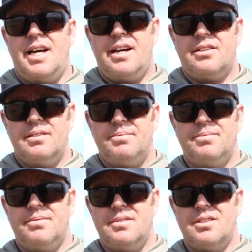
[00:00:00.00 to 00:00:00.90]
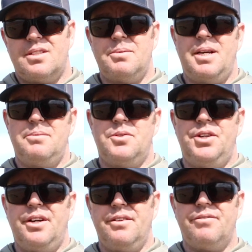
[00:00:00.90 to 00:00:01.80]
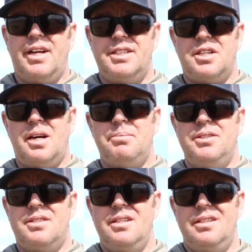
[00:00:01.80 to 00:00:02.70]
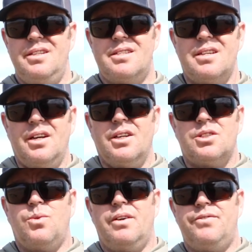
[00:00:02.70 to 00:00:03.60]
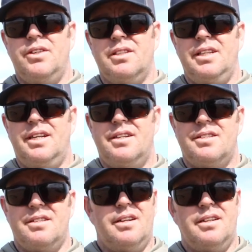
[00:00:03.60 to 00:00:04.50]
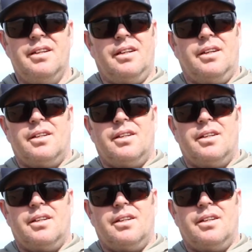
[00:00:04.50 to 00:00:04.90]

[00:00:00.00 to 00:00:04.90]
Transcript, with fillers: tackle. So sometimes when you're in the fly shop, you see these 12-foot leaders that are